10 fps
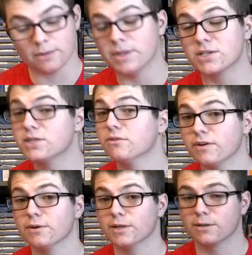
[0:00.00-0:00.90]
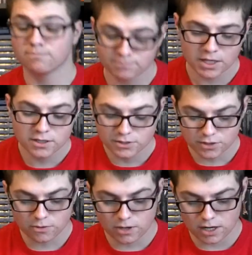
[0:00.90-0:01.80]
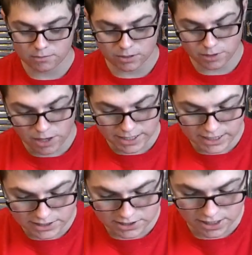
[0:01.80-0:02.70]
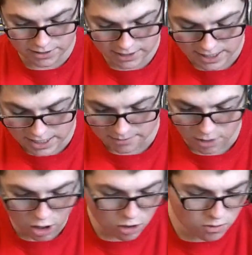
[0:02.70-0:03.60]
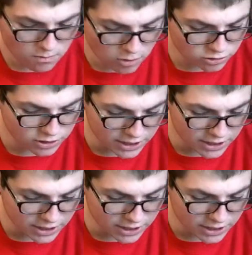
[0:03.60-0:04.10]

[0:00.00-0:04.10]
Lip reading: it's still very low. So why don't we go ahead and get started. All mostly